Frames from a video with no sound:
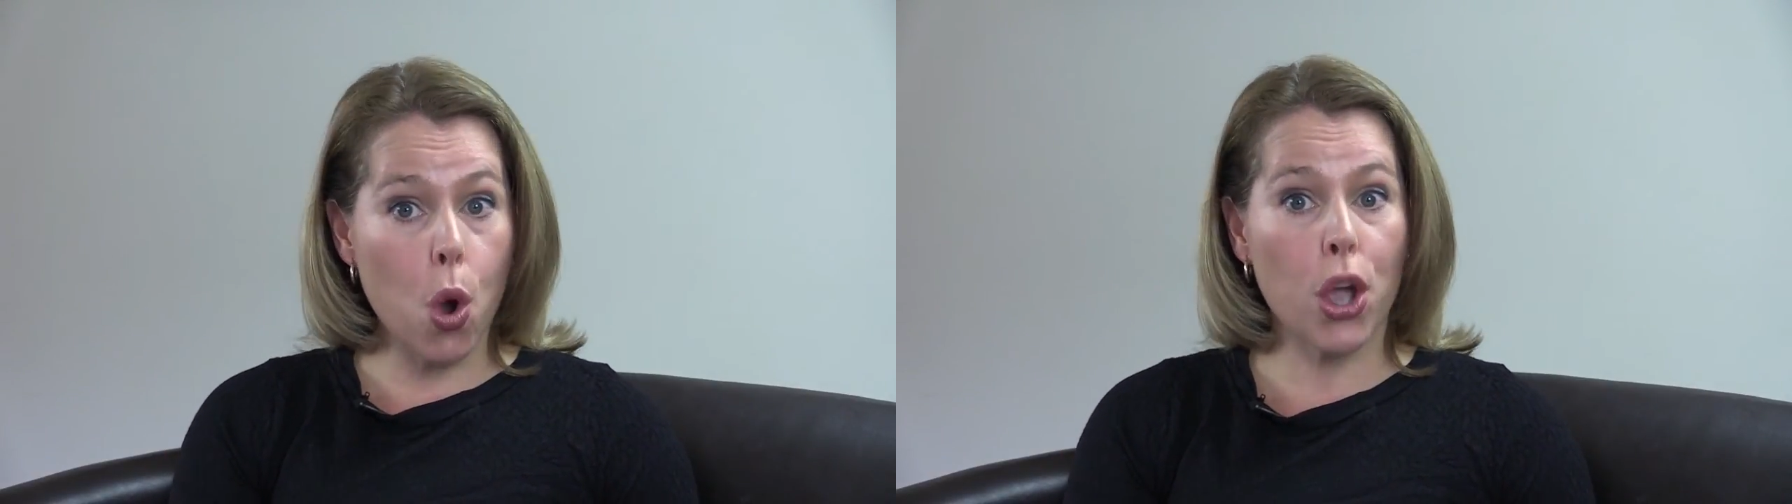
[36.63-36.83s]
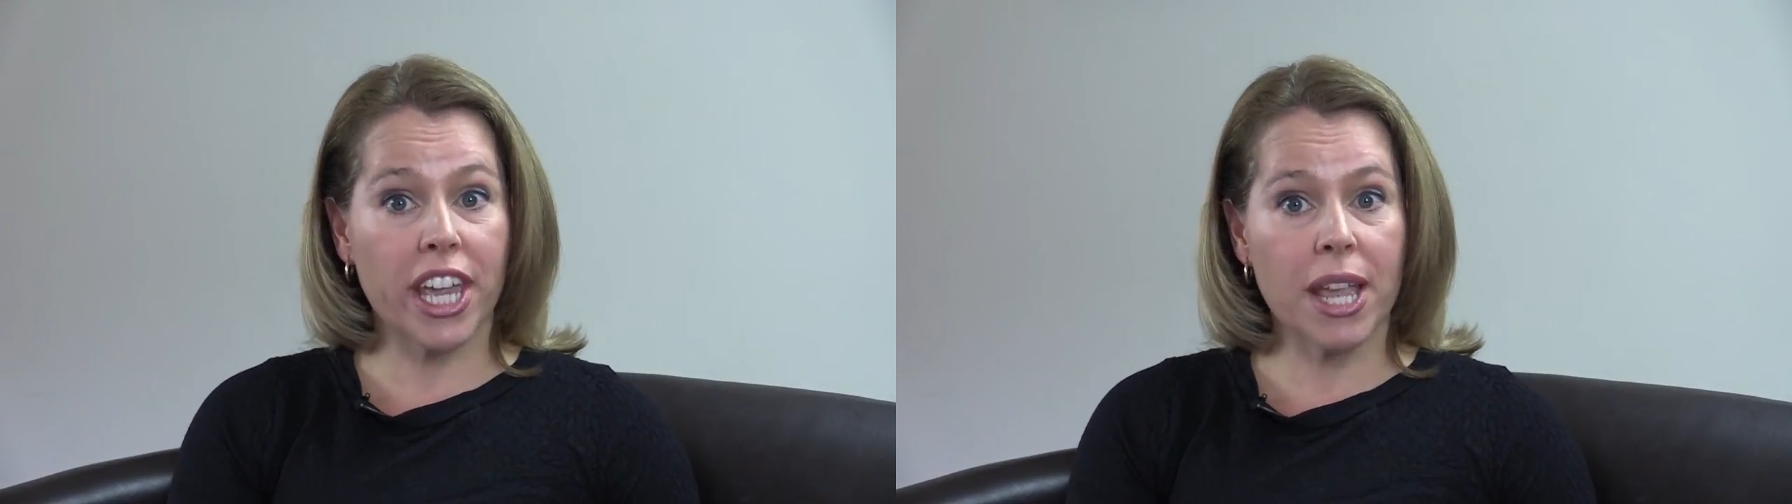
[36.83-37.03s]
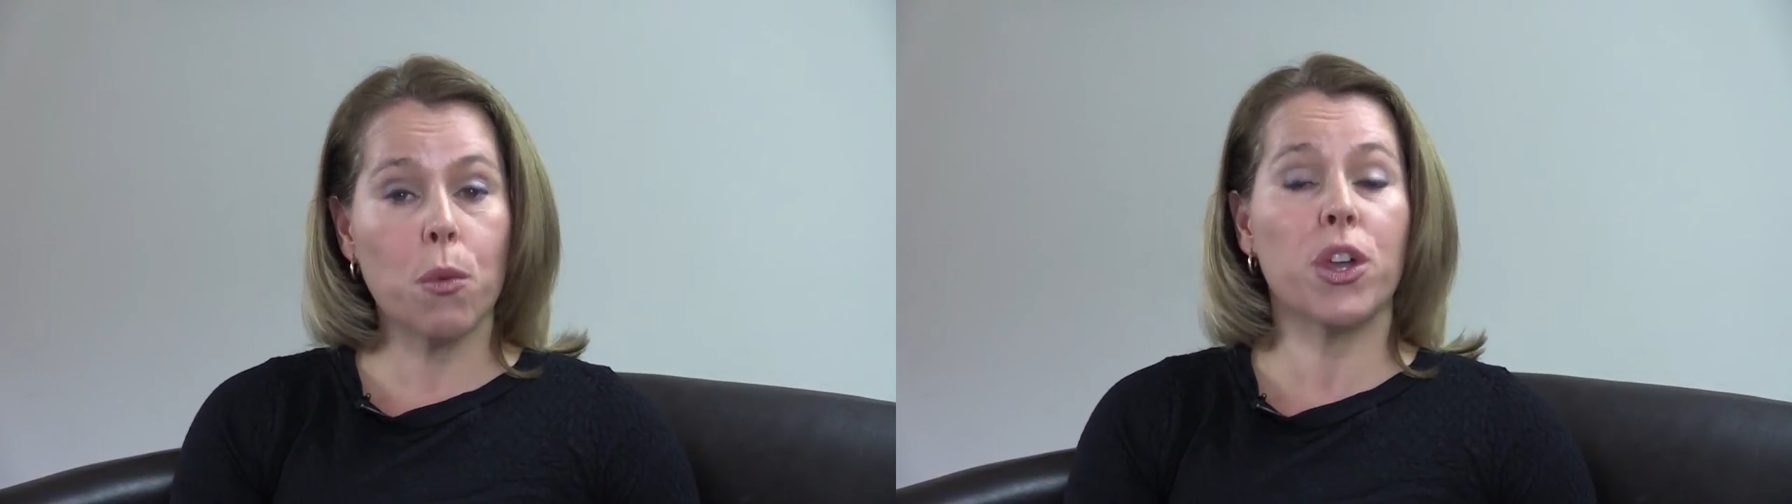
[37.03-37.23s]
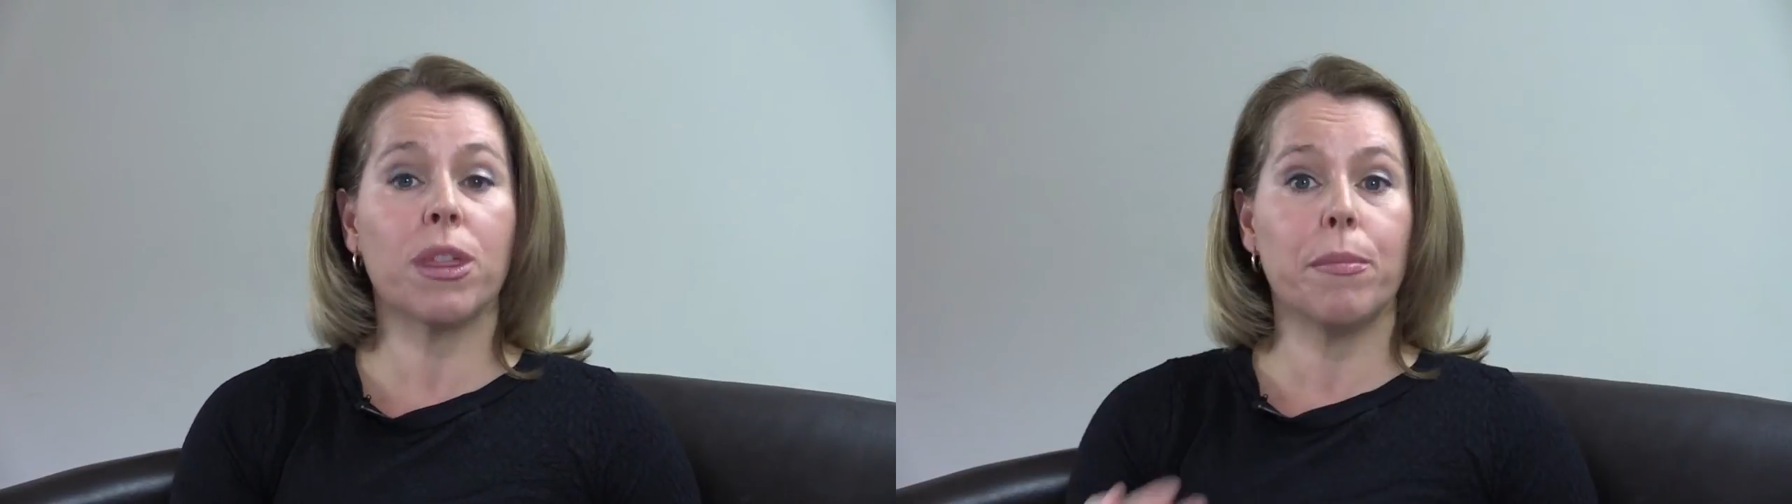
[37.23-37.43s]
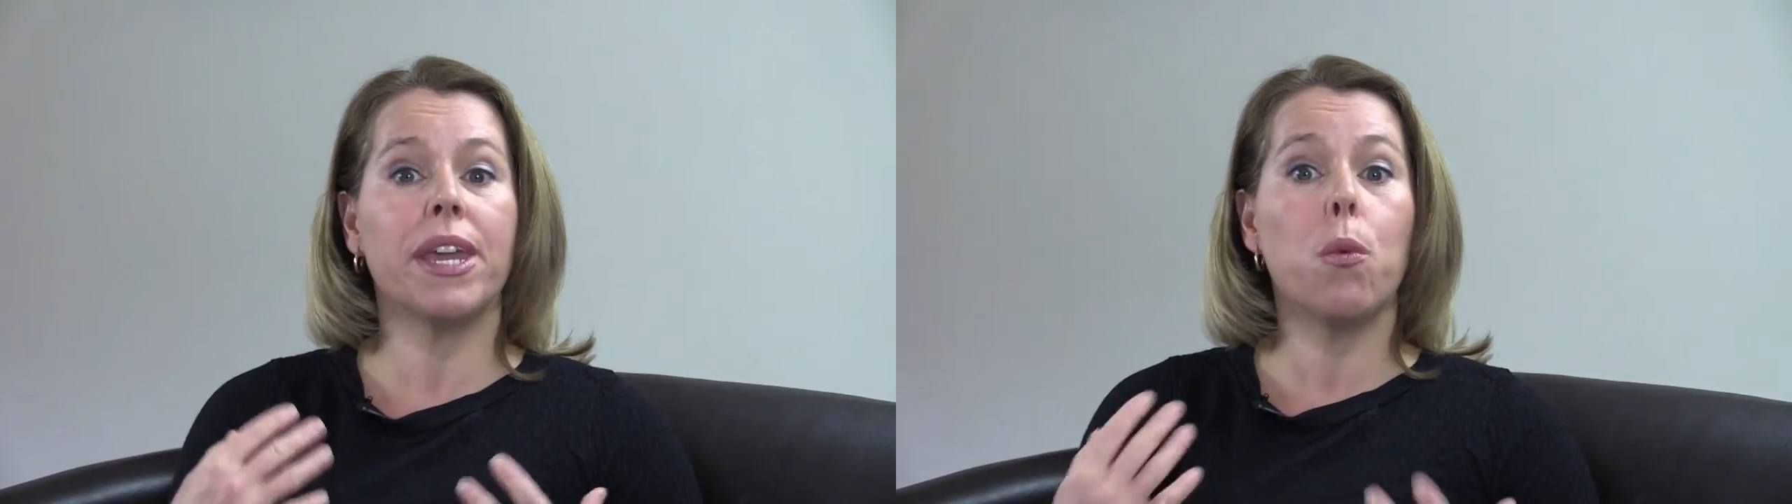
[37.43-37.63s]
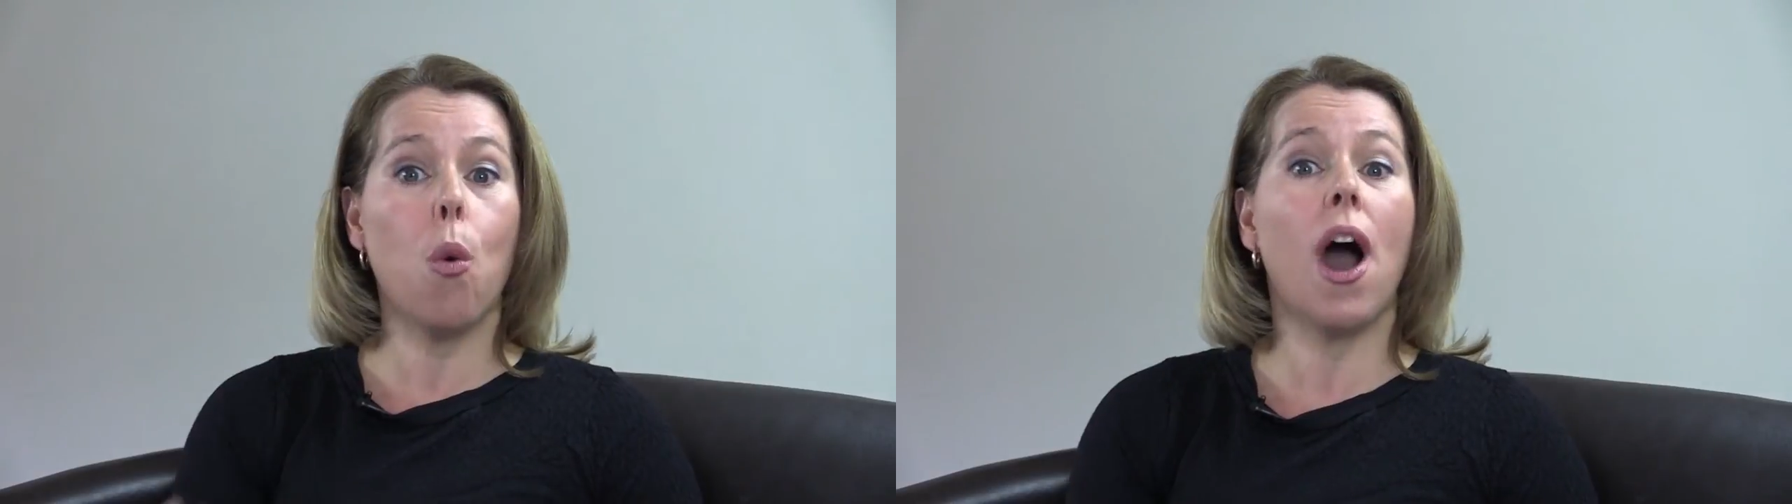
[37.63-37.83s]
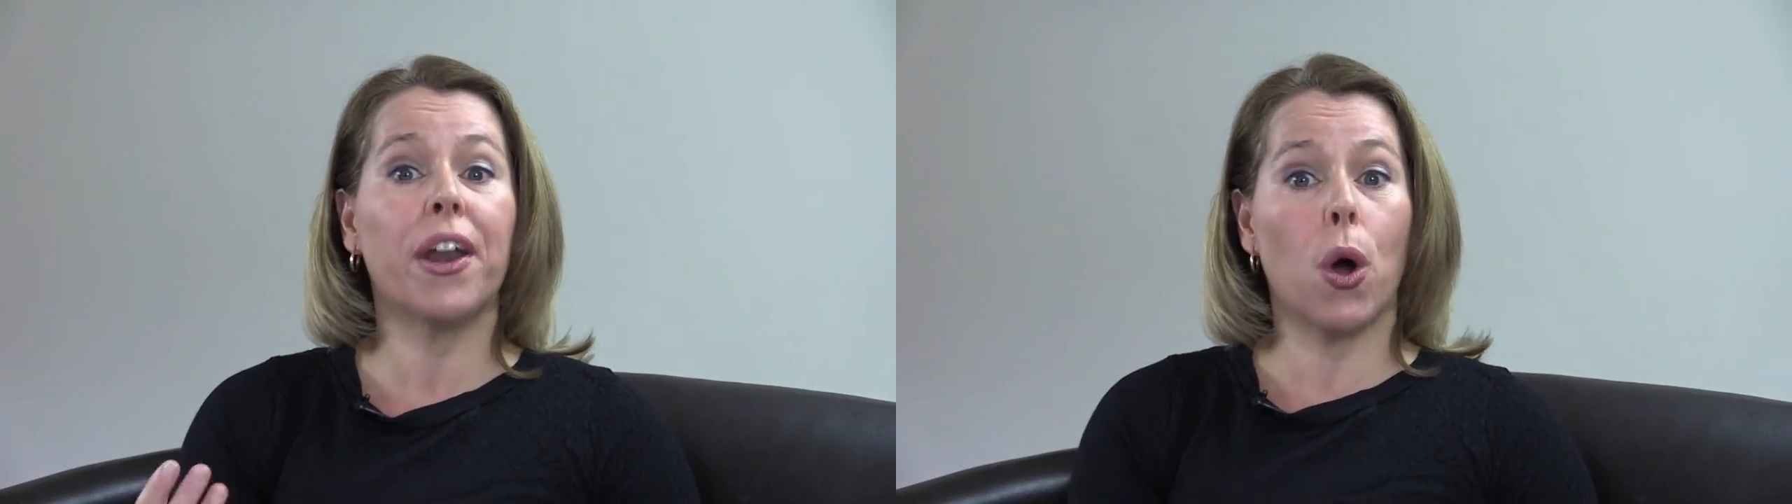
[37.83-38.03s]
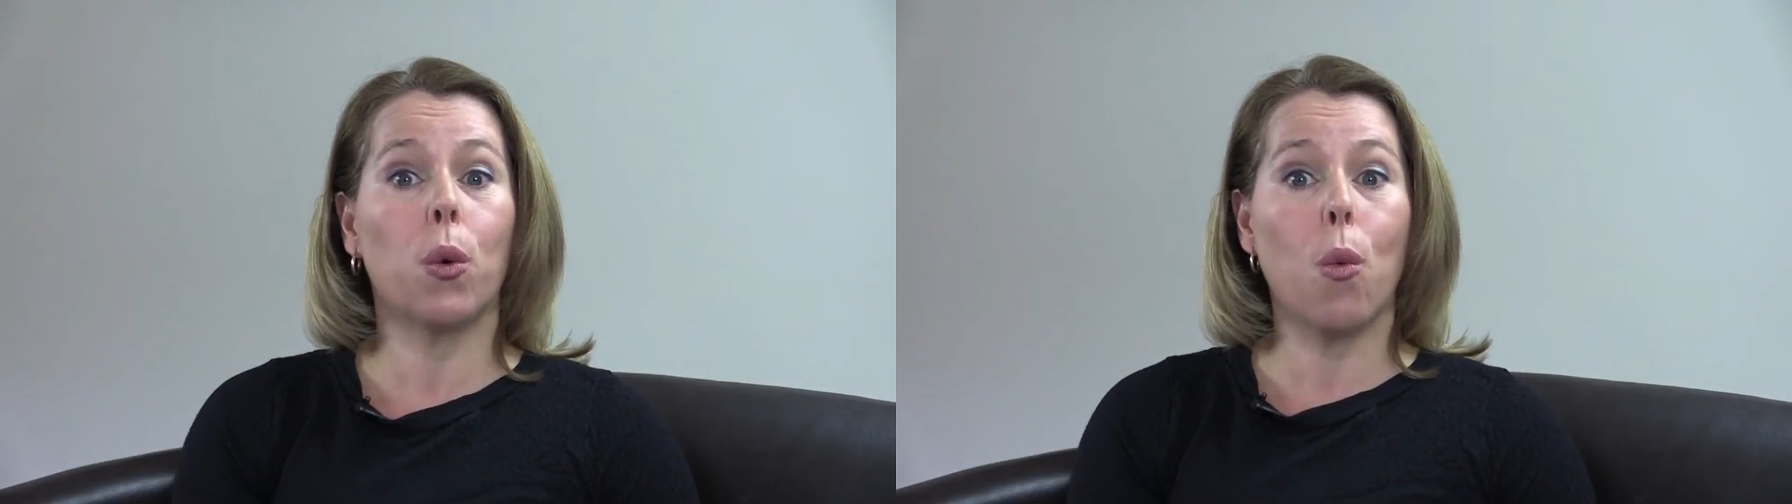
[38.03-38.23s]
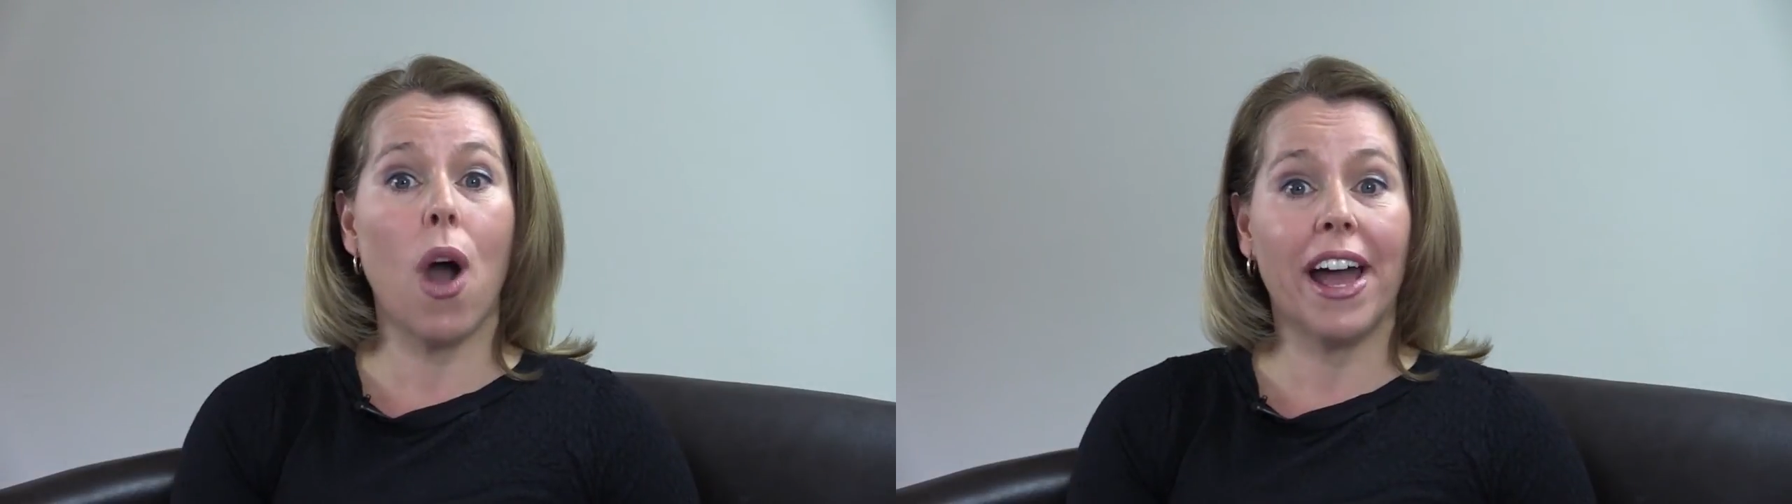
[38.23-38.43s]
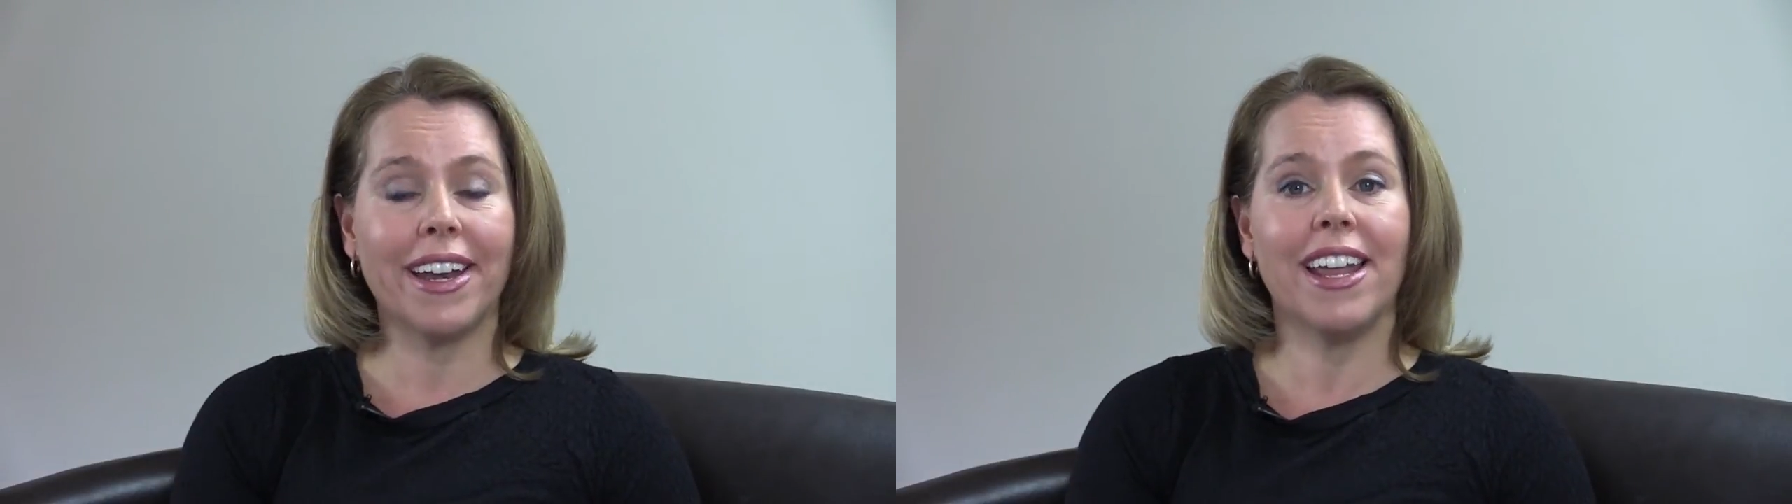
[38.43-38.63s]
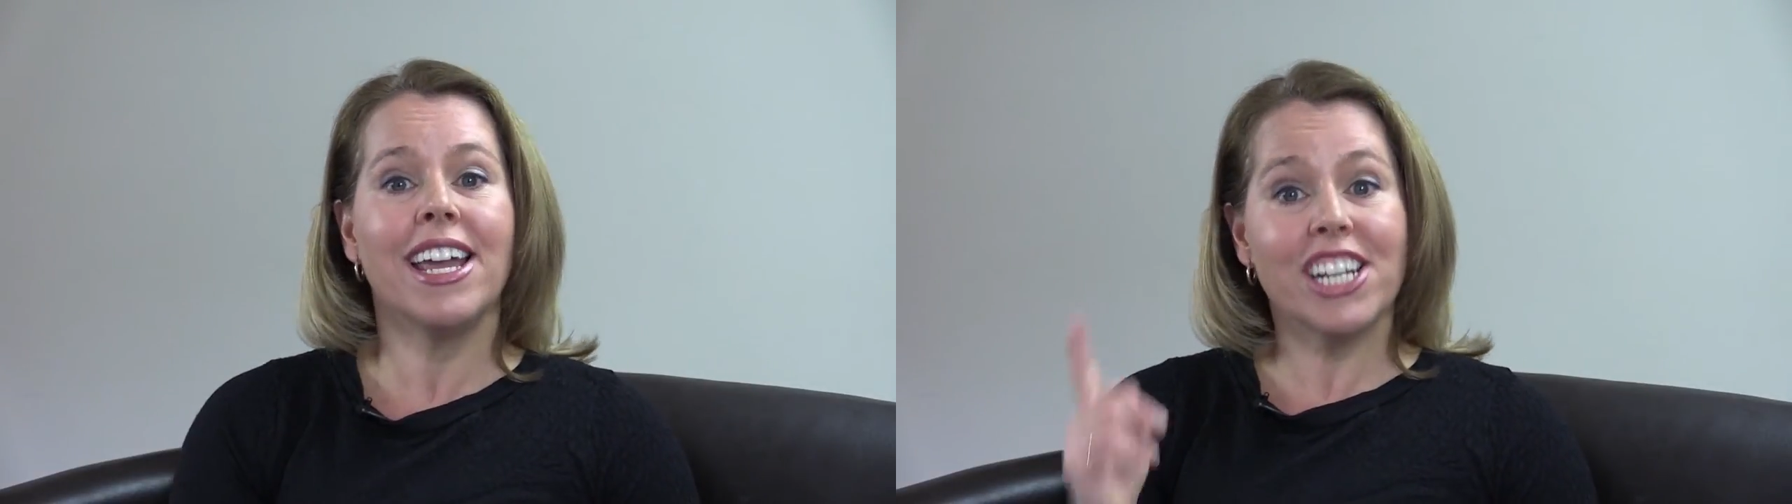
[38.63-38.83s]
working with me one-on-one,